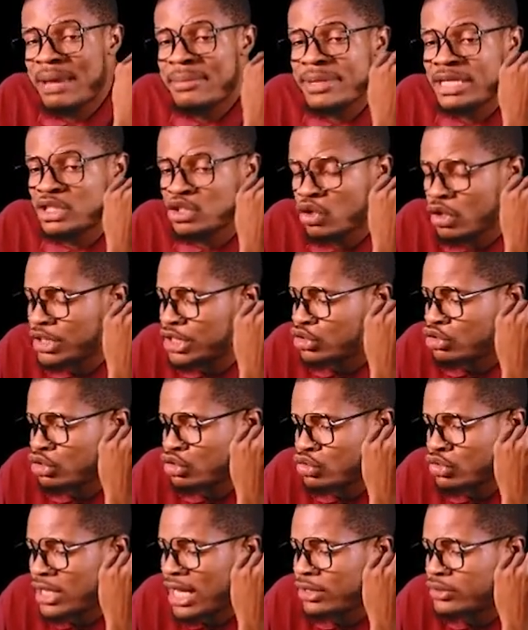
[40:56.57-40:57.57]
let me draw the
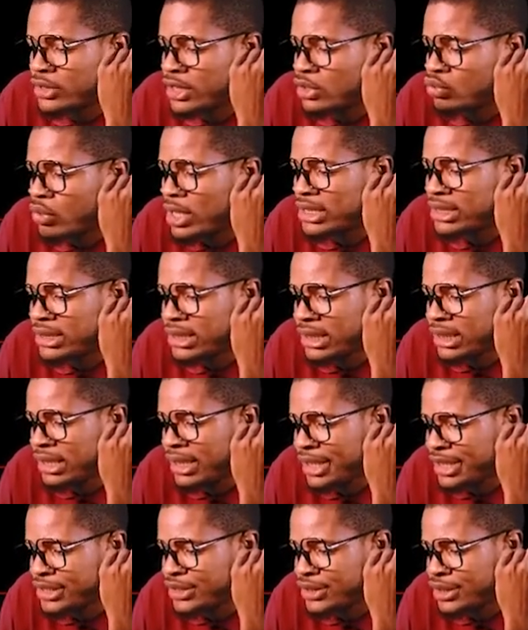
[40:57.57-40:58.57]
structure so that you see it to a
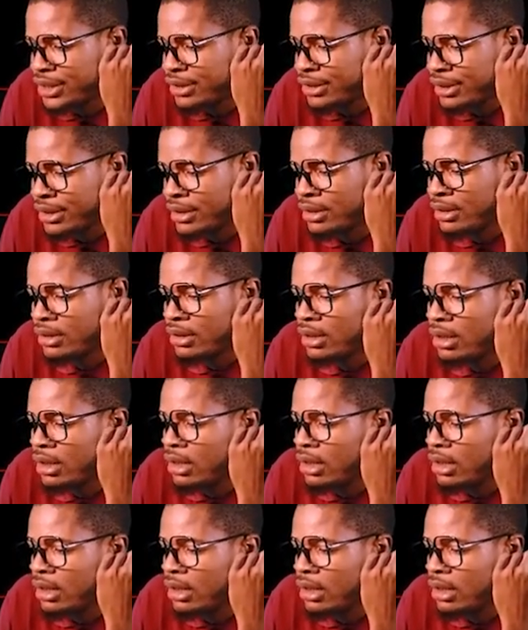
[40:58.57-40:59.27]
CH3,